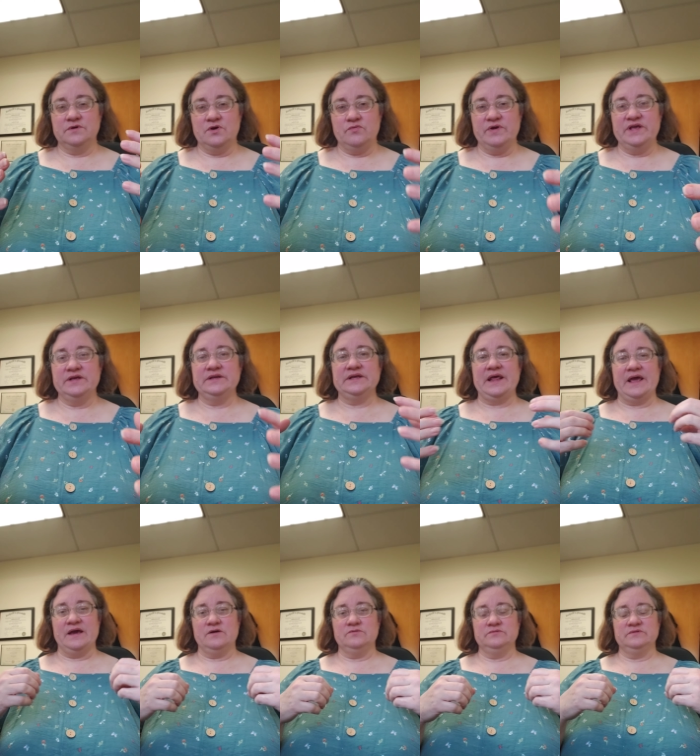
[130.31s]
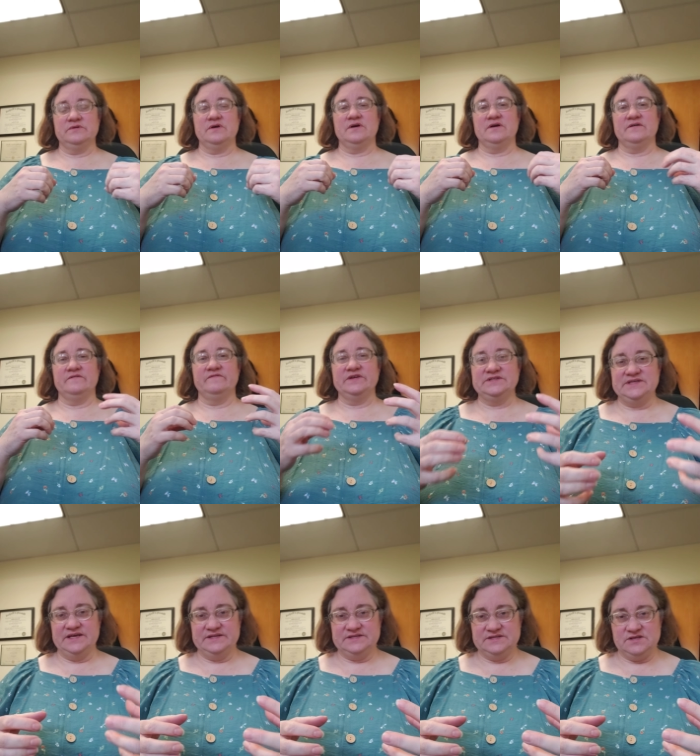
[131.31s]
go in and out of
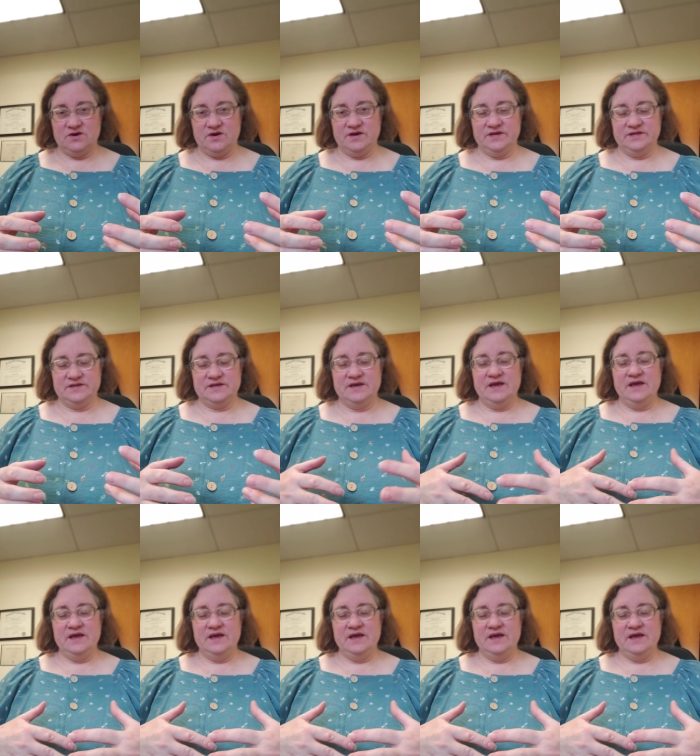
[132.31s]
intense thought